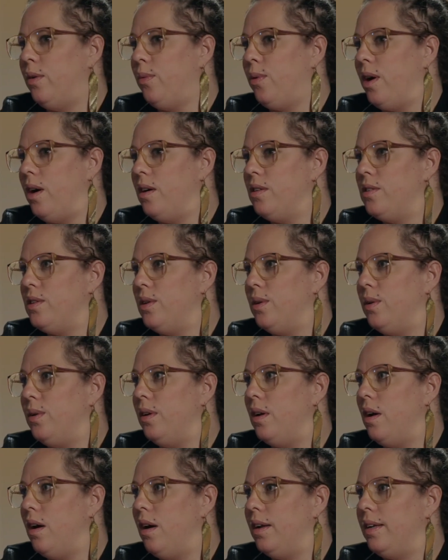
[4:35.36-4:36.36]
that we're also
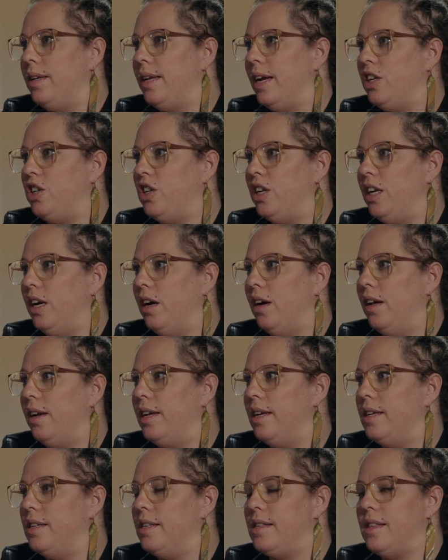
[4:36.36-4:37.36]
not touching
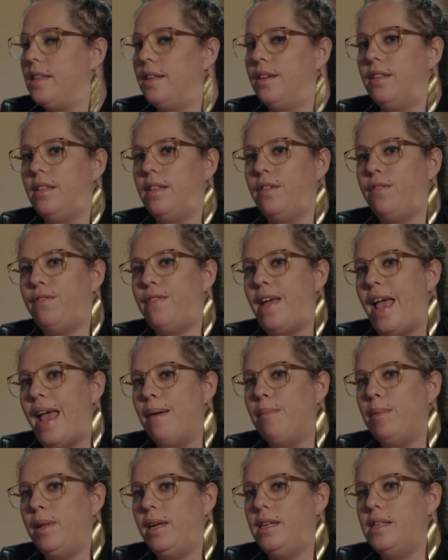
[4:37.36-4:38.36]
on is the
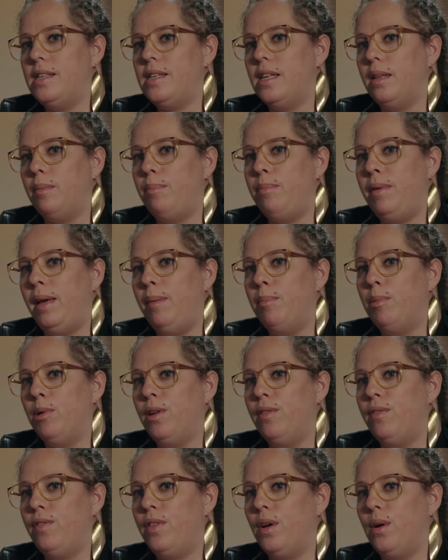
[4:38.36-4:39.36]
families and the
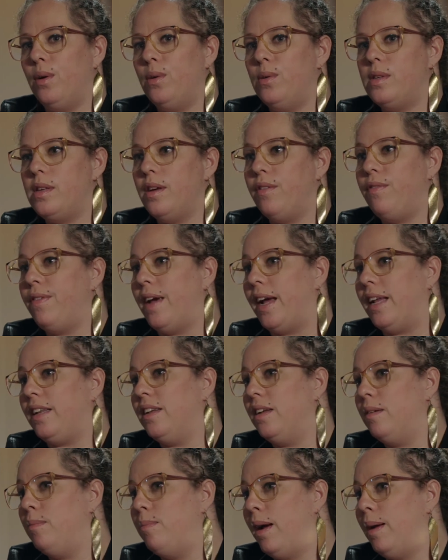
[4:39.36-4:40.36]
people of those
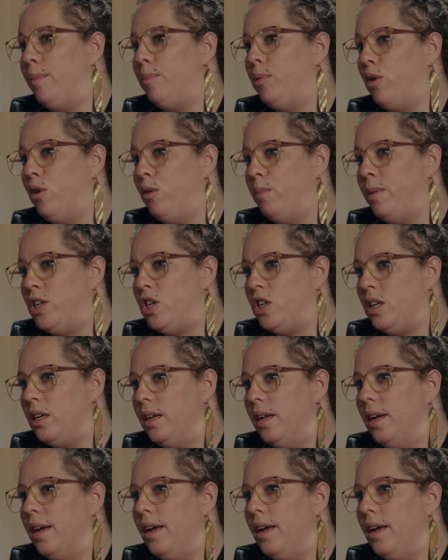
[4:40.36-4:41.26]
affected by prohibition